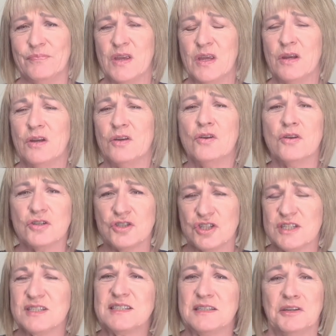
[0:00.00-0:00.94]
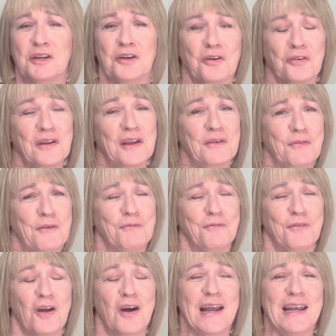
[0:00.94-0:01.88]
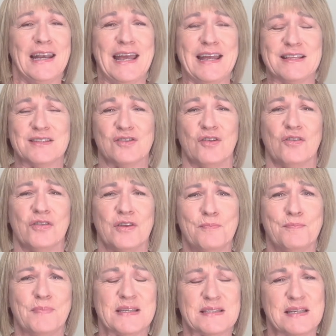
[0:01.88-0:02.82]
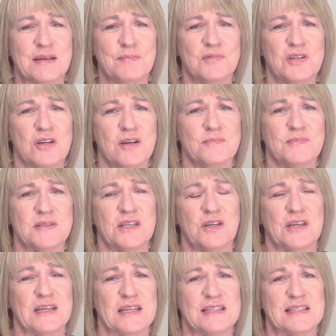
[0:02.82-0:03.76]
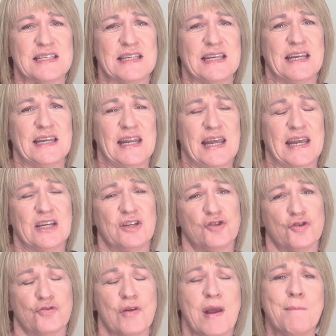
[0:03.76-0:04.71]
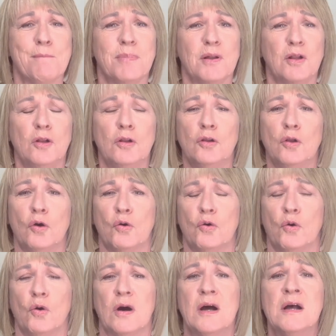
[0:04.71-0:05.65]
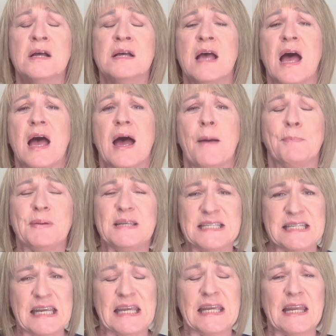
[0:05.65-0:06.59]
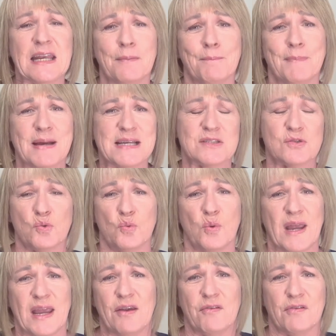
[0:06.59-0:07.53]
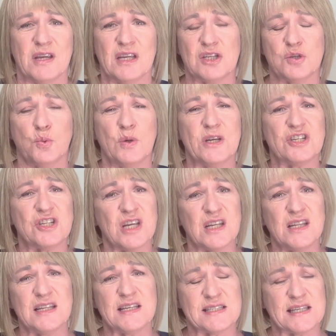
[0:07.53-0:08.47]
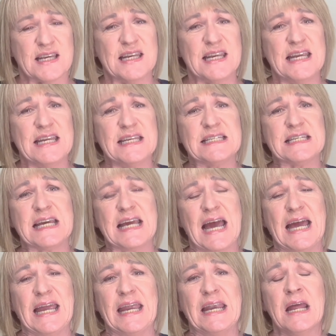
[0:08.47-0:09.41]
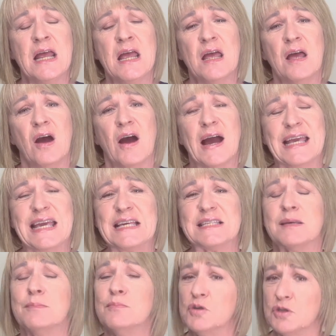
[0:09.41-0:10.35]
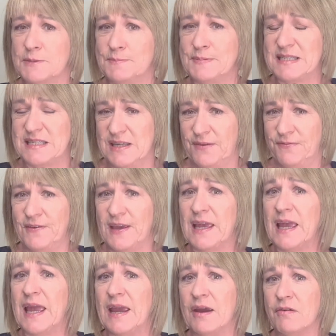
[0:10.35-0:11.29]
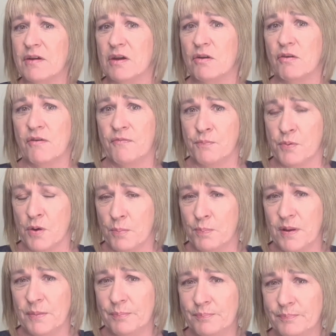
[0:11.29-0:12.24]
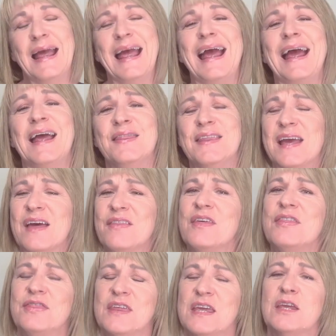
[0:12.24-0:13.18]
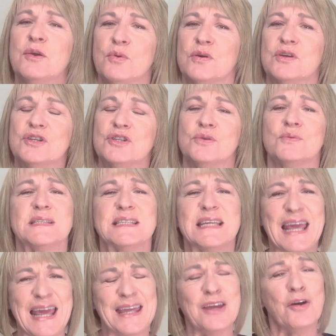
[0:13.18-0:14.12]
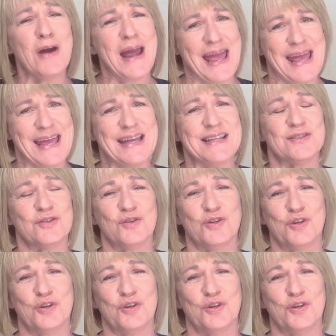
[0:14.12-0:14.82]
Not just, if a fly lands on them, but sometimes you can see a leg tremble or a particular muscle area twitching. This can indicate, I guess, a more specific area of problem. And the other thing you want to do is get your hands on your